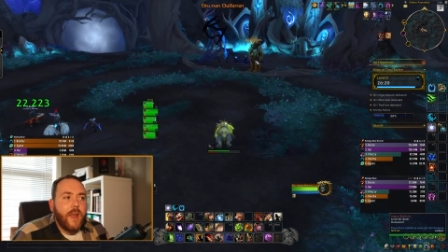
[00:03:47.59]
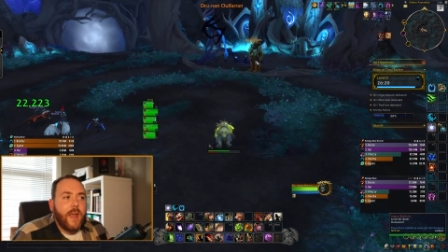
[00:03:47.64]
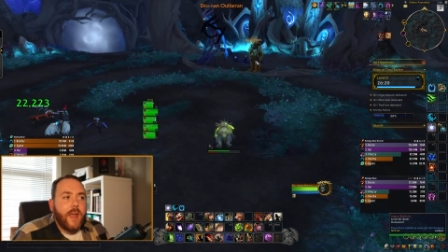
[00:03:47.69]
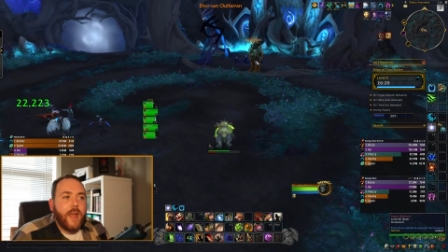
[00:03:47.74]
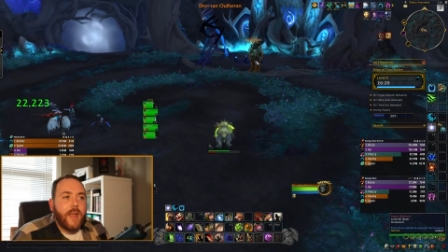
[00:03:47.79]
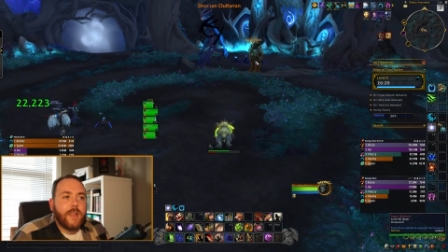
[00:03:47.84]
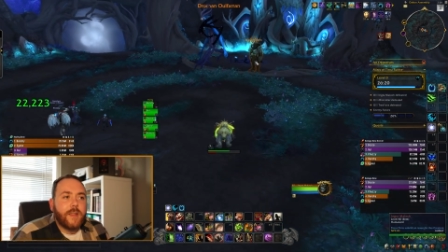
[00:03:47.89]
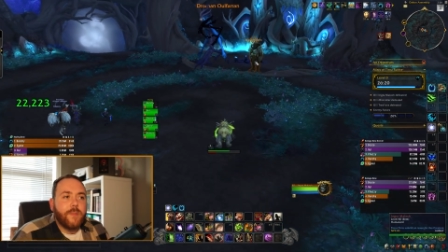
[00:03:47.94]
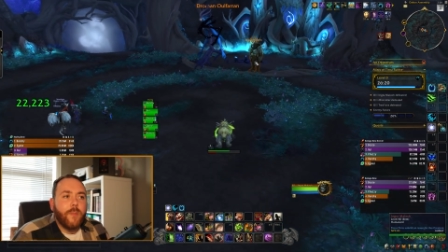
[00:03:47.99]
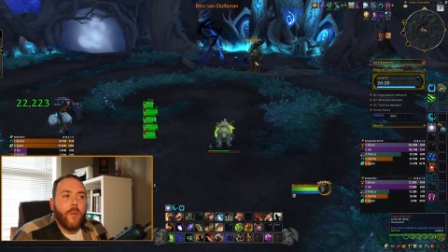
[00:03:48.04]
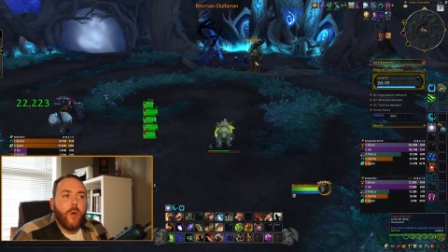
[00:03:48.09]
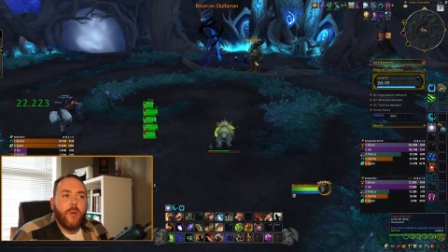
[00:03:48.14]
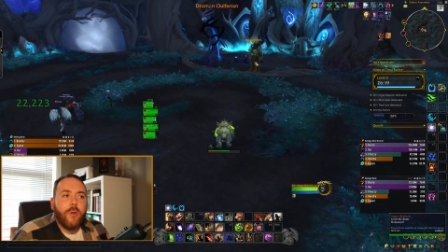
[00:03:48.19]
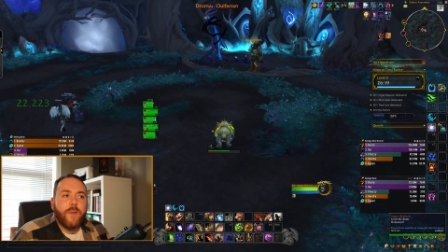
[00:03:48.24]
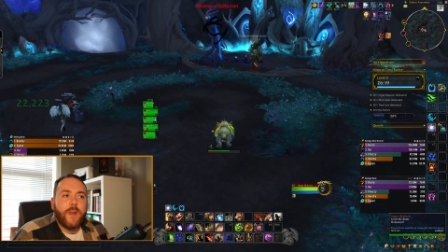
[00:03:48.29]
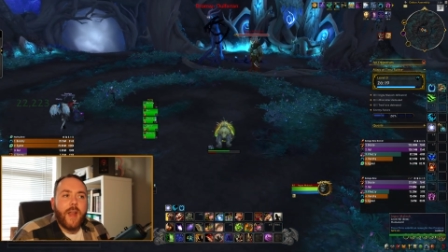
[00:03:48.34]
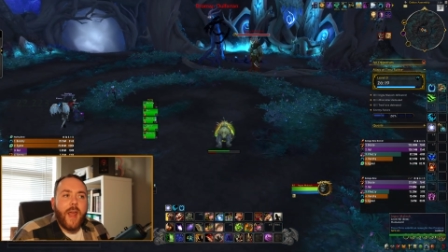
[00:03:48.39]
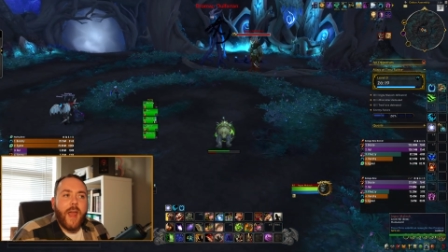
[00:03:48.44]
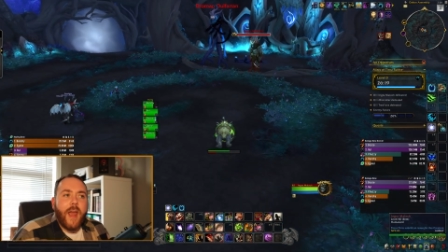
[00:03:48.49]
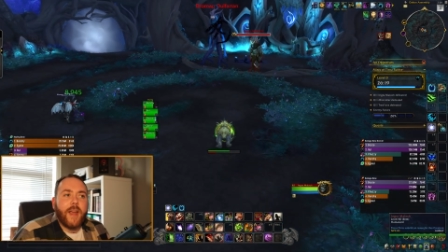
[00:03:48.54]
it's more of
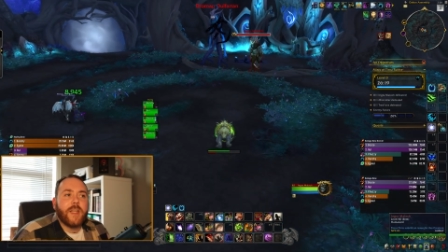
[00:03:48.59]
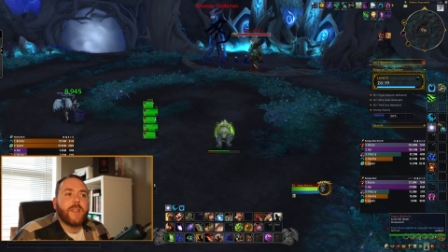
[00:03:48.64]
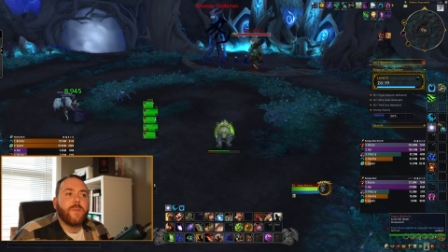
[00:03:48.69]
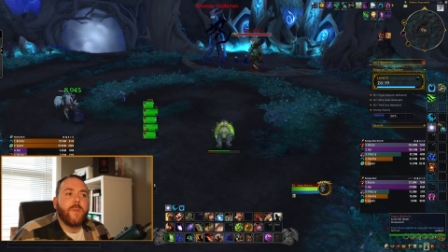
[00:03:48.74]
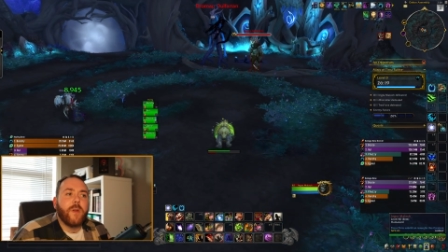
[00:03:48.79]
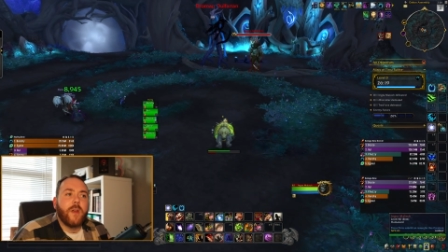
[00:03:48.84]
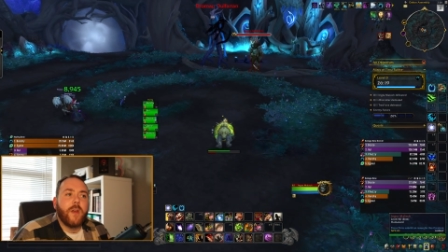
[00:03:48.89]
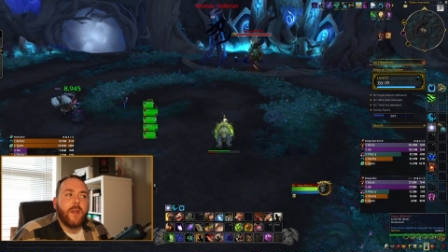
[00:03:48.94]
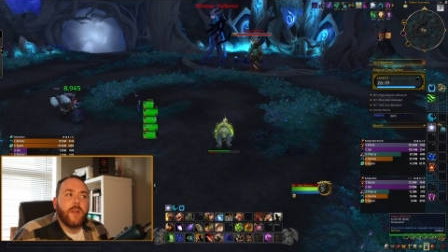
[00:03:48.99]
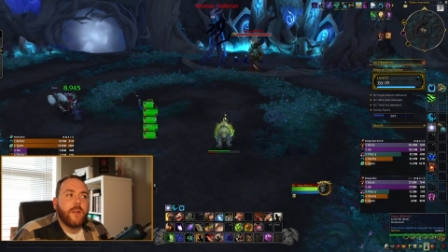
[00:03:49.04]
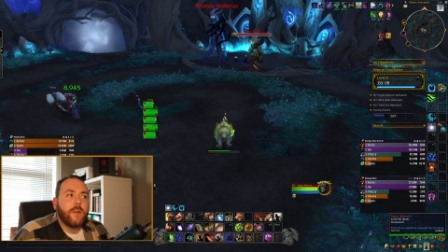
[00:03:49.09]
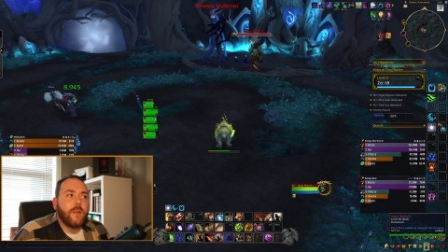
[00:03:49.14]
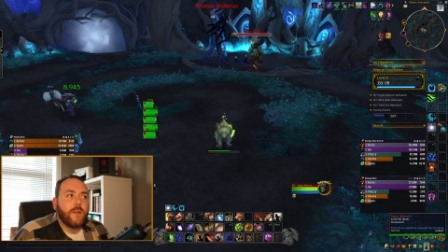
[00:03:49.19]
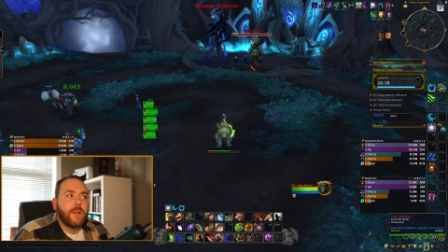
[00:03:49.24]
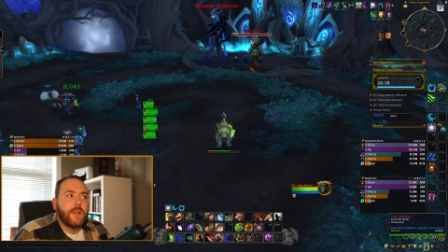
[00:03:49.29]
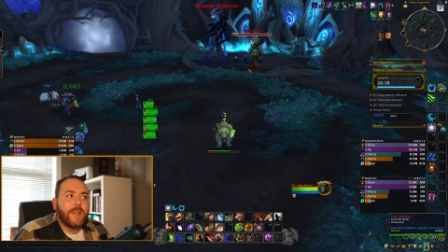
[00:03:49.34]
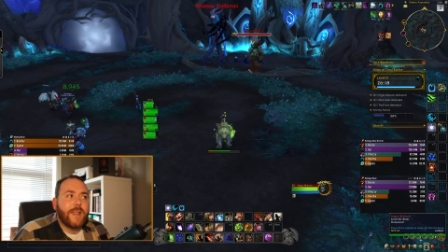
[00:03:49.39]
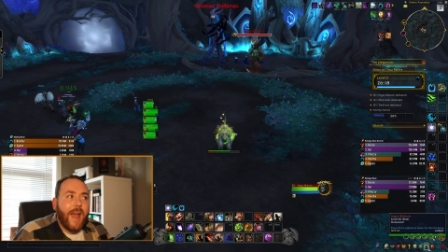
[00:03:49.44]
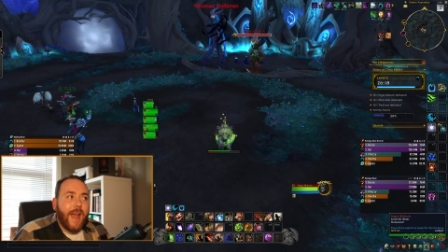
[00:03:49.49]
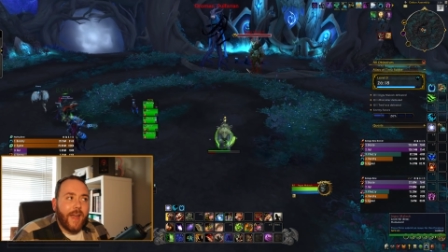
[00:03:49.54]
an expert
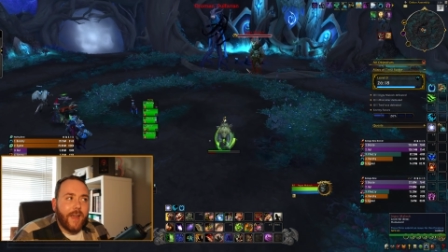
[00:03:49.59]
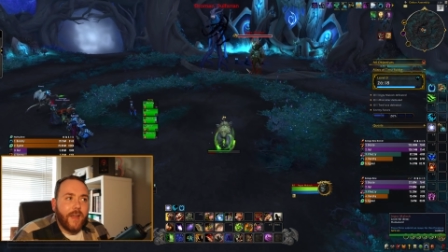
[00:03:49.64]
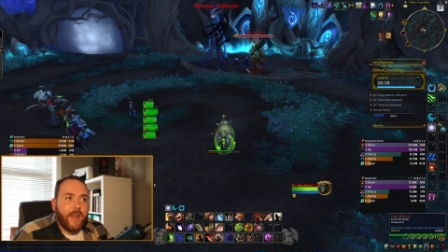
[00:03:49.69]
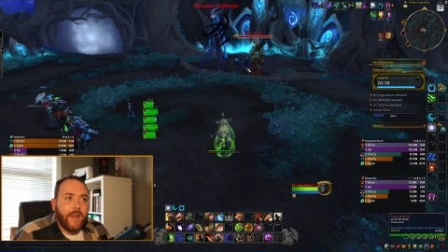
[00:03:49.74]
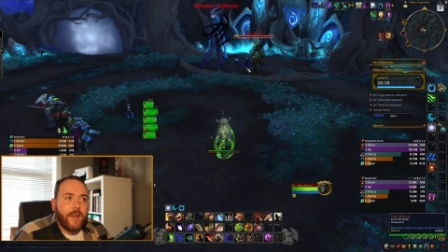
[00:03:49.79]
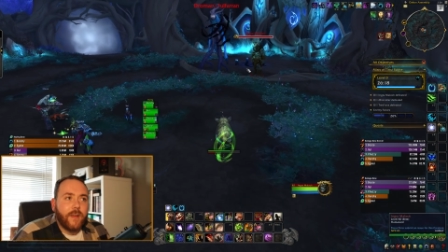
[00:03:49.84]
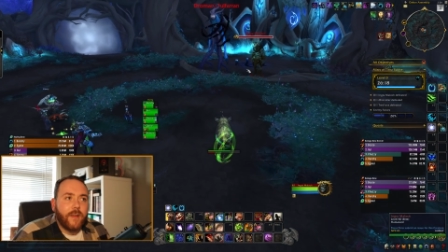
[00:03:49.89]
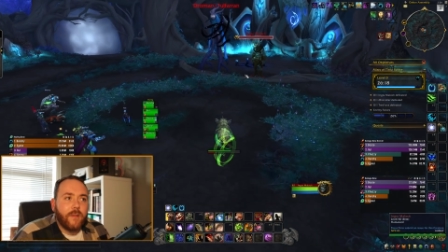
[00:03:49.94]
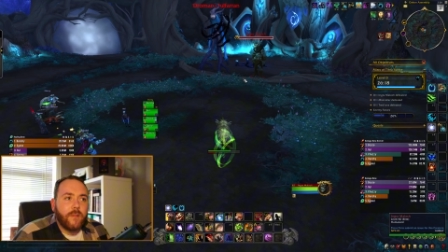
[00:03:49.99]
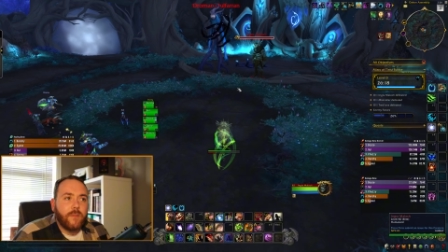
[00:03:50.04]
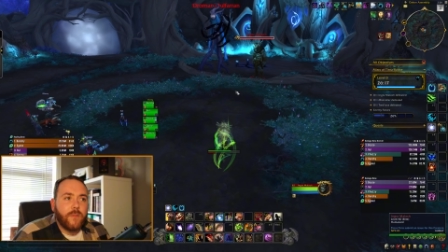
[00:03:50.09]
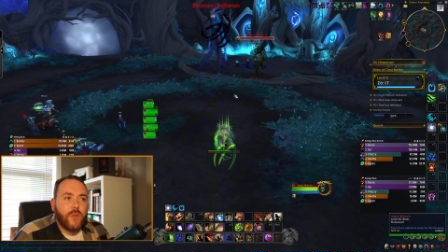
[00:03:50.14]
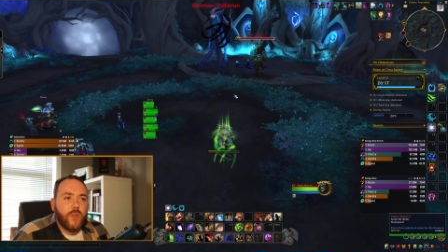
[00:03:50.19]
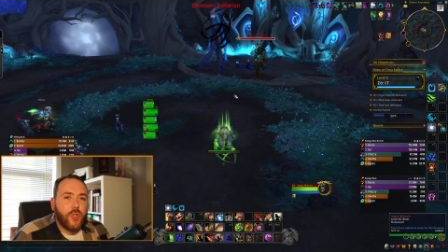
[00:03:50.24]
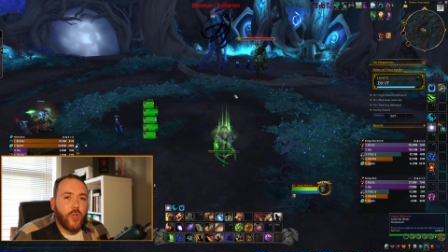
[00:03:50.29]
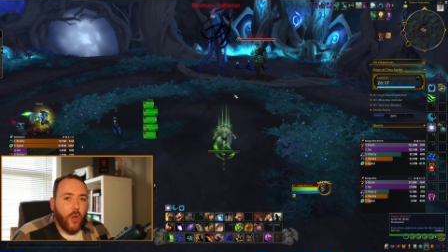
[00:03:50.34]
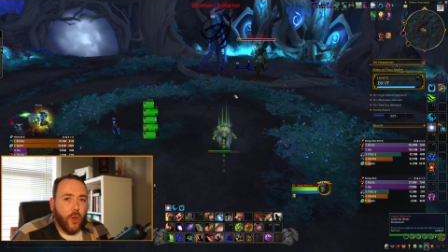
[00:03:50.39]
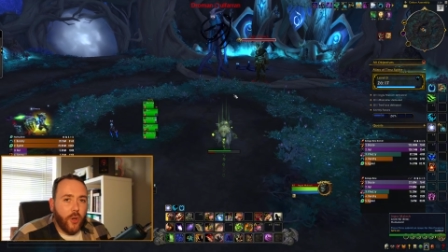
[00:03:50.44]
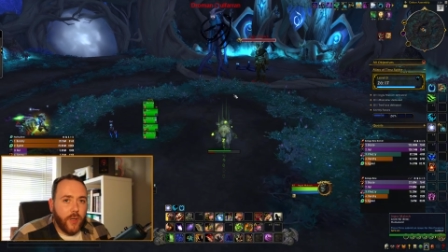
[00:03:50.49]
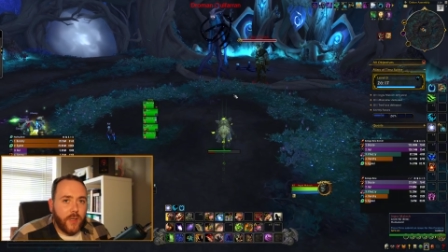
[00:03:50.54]
tank
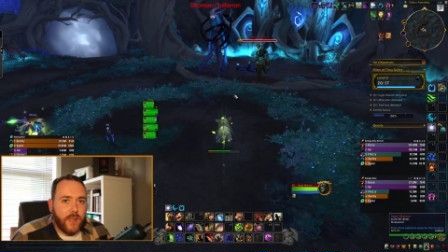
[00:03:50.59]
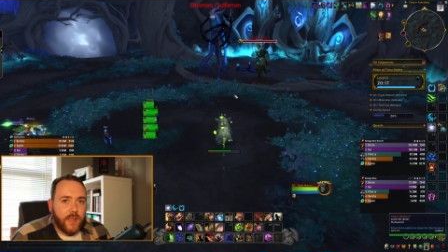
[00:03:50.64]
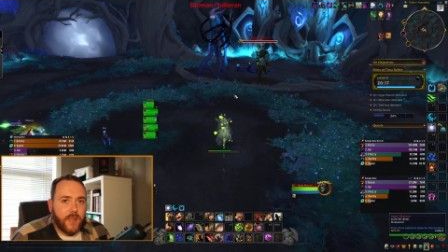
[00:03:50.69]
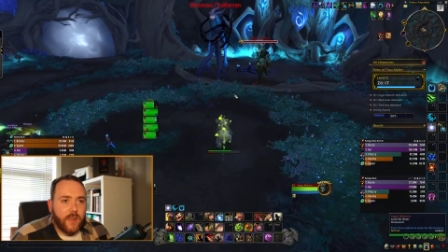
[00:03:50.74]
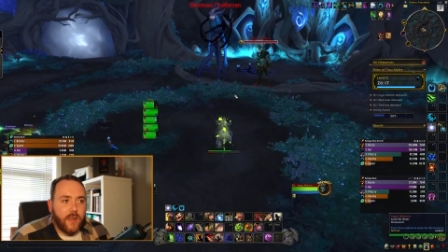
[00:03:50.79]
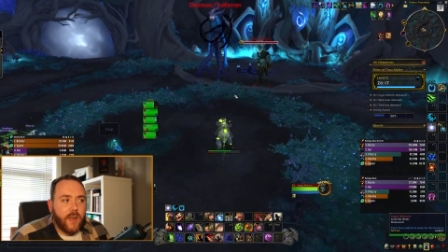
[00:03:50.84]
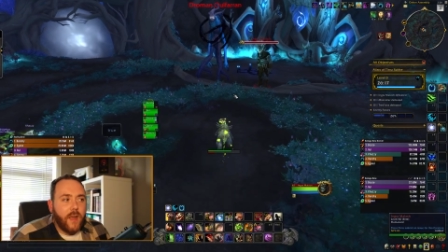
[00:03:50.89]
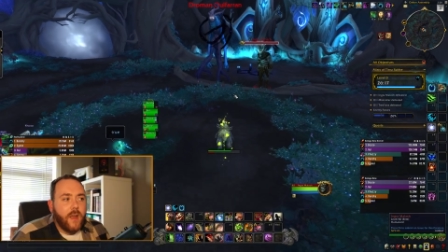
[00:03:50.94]
choice,